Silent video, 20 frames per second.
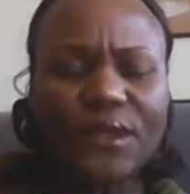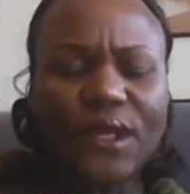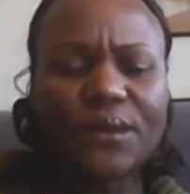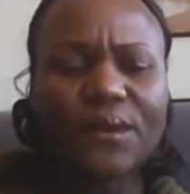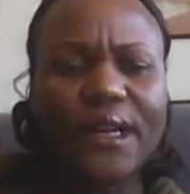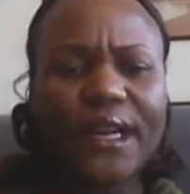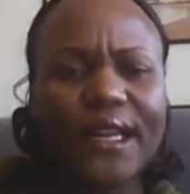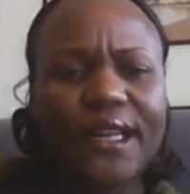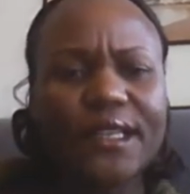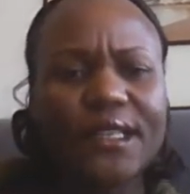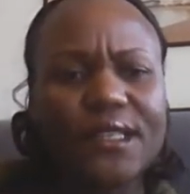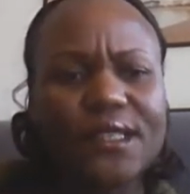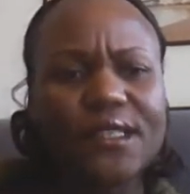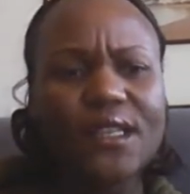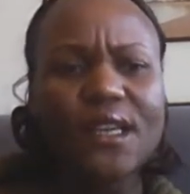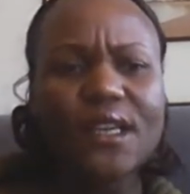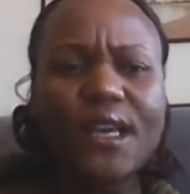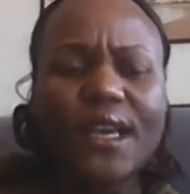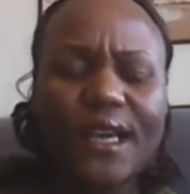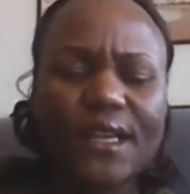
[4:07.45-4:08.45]
right? Because
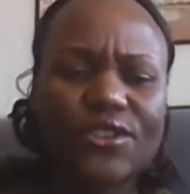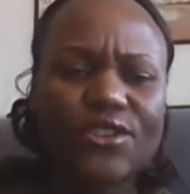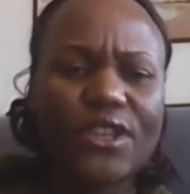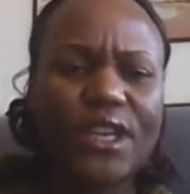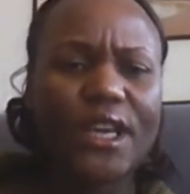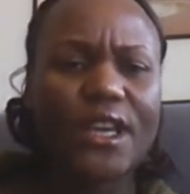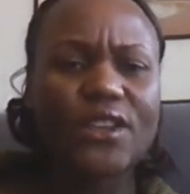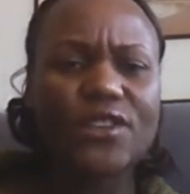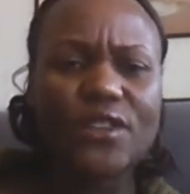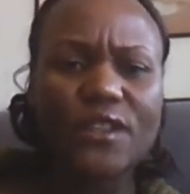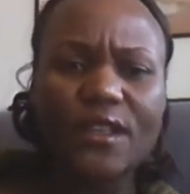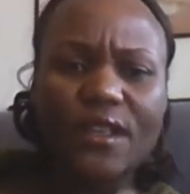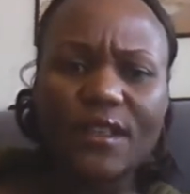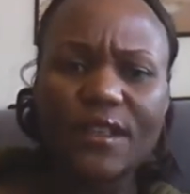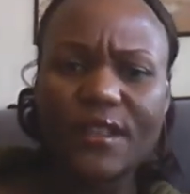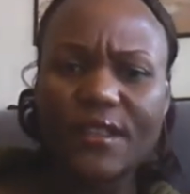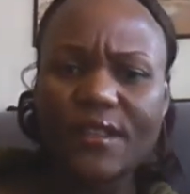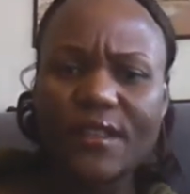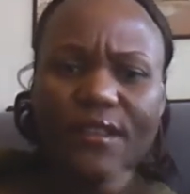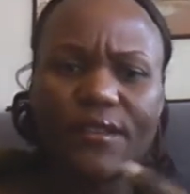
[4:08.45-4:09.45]
education,
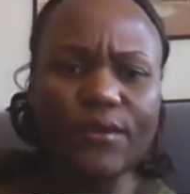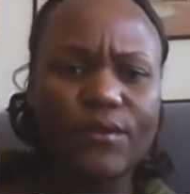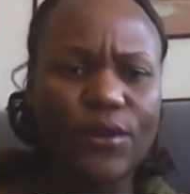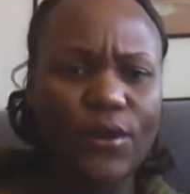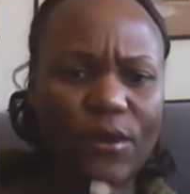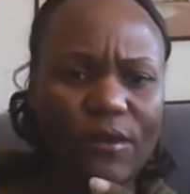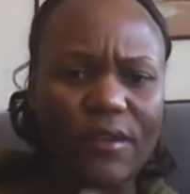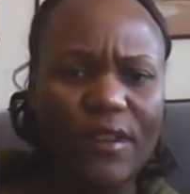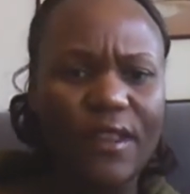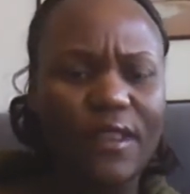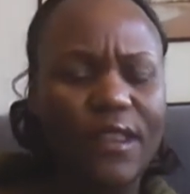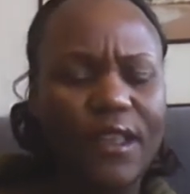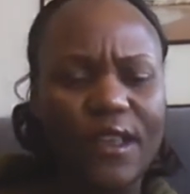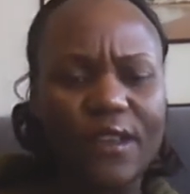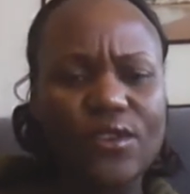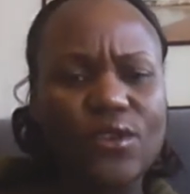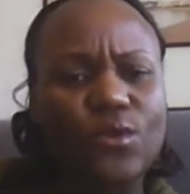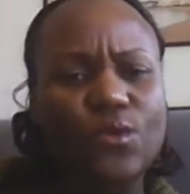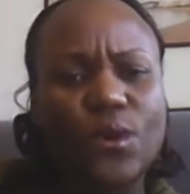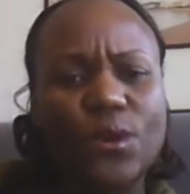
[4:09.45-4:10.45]
it's an evolving thing,
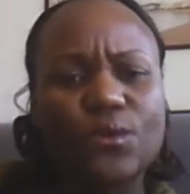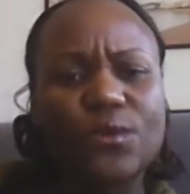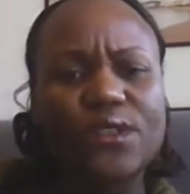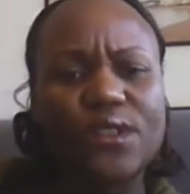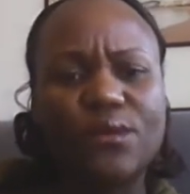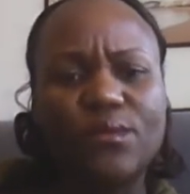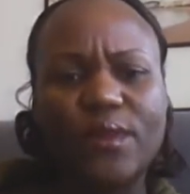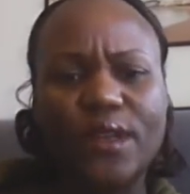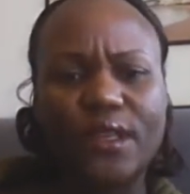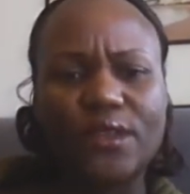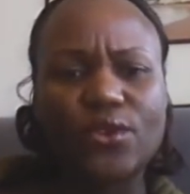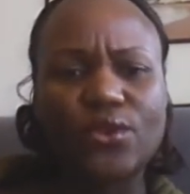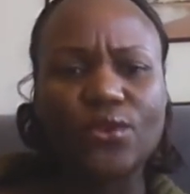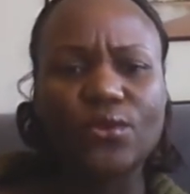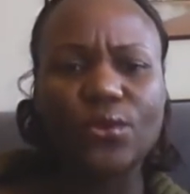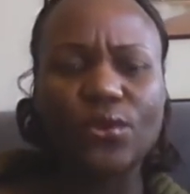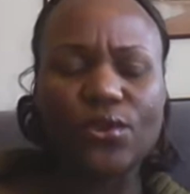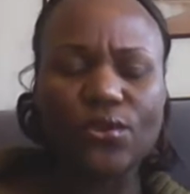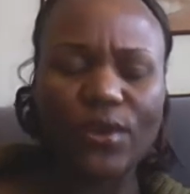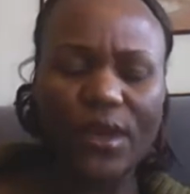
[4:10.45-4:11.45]
so what was the best
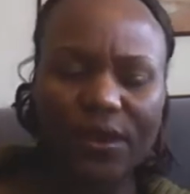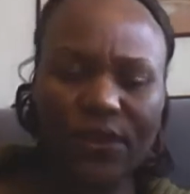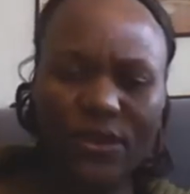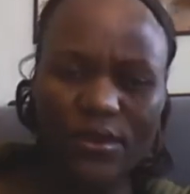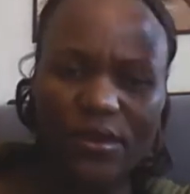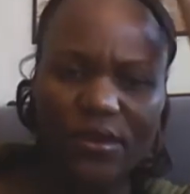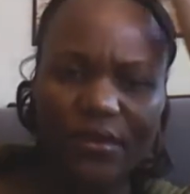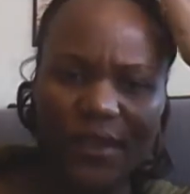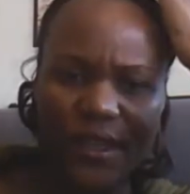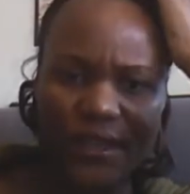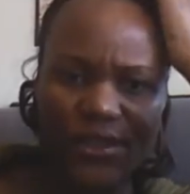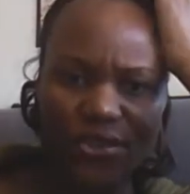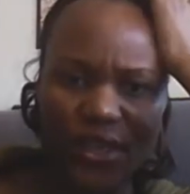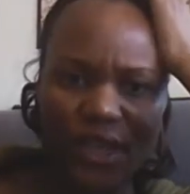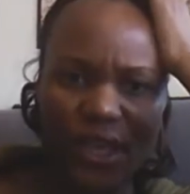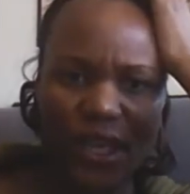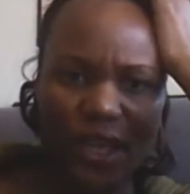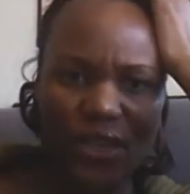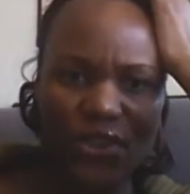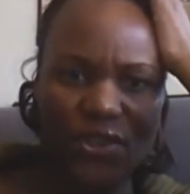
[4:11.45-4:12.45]
tool? So I thought of
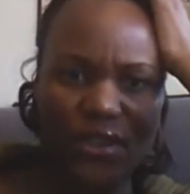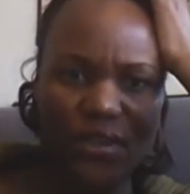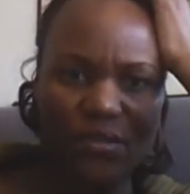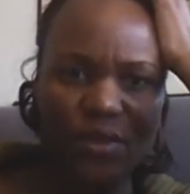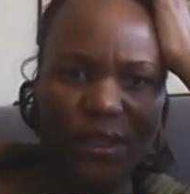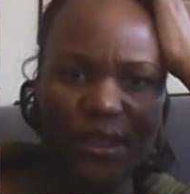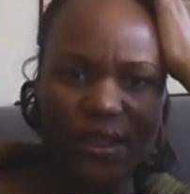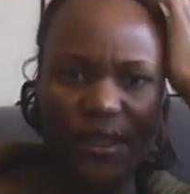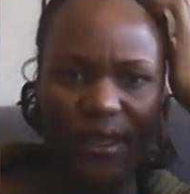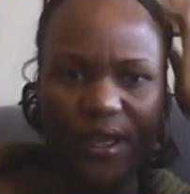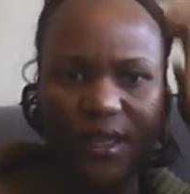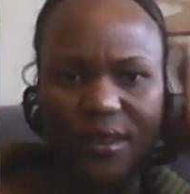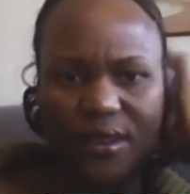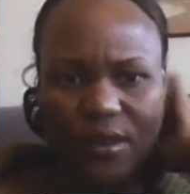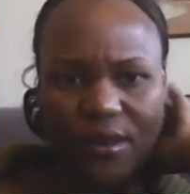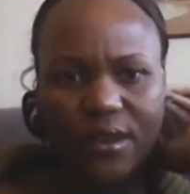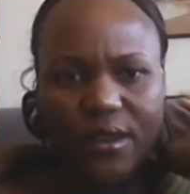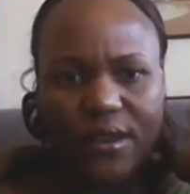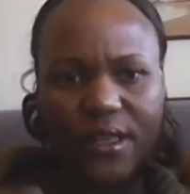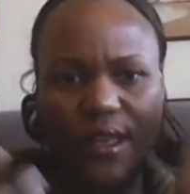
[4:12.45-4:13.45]
education because I
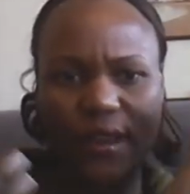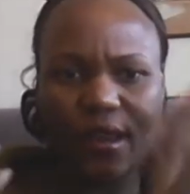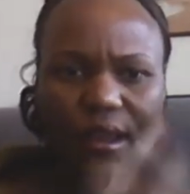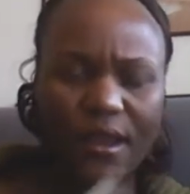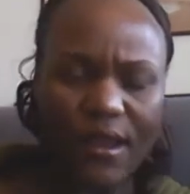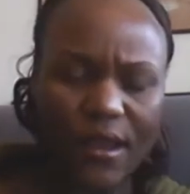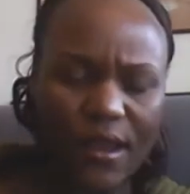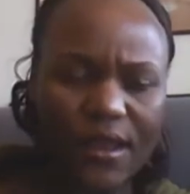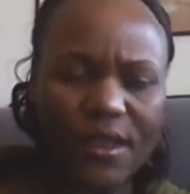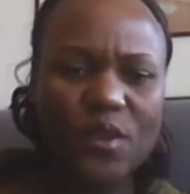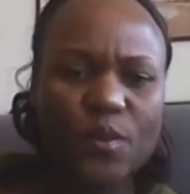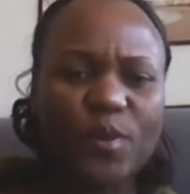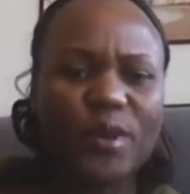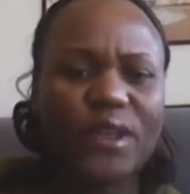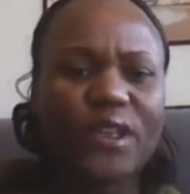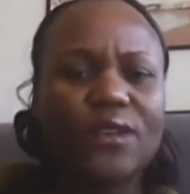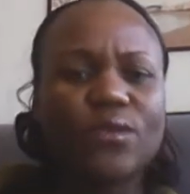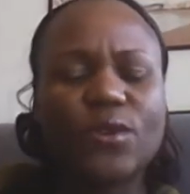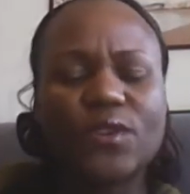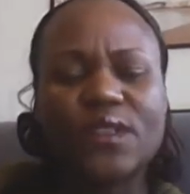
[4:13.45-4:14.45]
thought, okay,
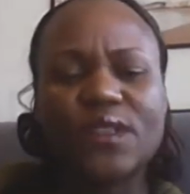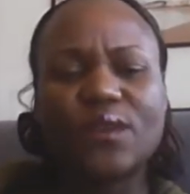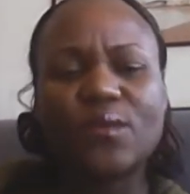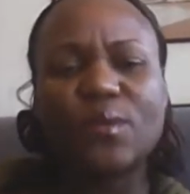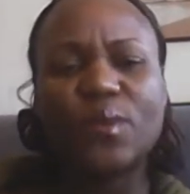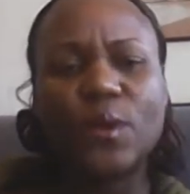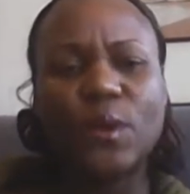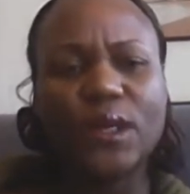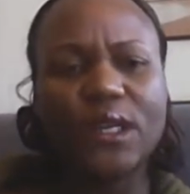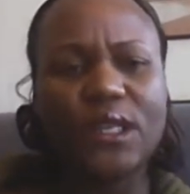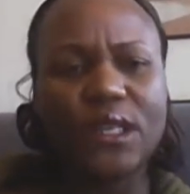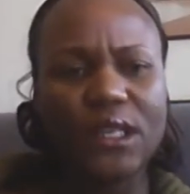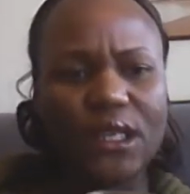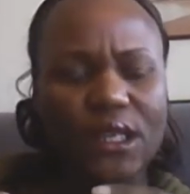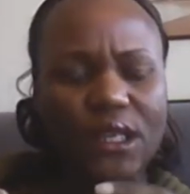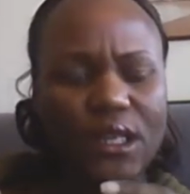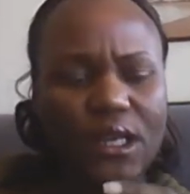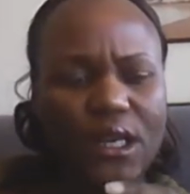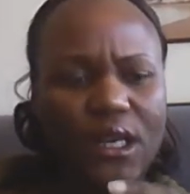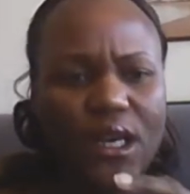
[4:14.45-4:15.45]
speed was important,